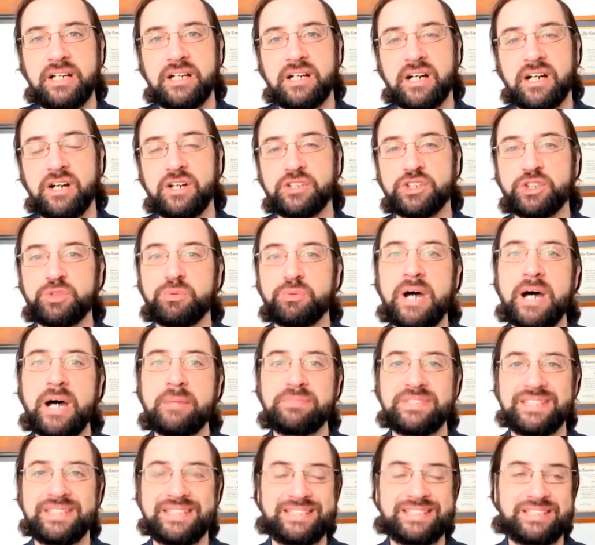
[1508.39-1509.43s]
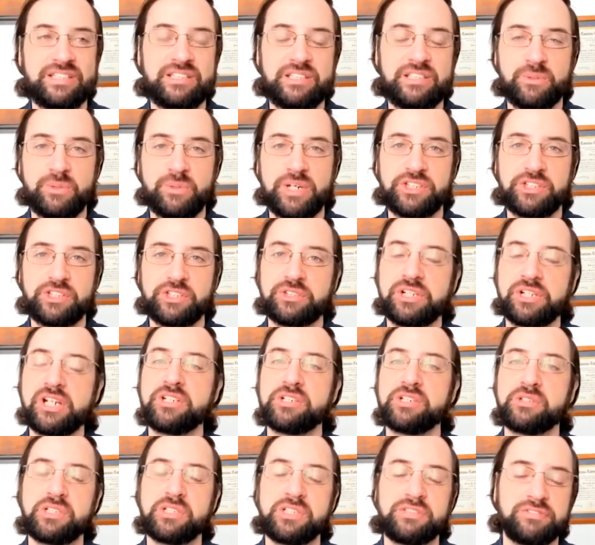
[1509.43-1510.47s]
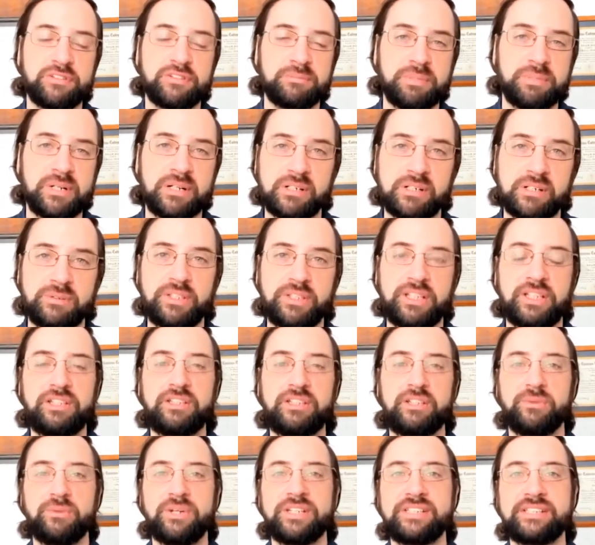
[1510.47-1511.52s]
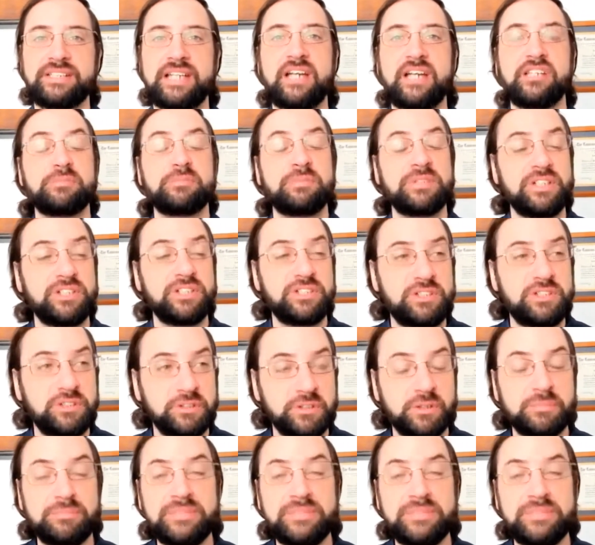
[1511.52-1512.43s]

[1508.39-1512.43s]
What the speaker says: are swapped into US treasuries for borrowing in US dollars because Europe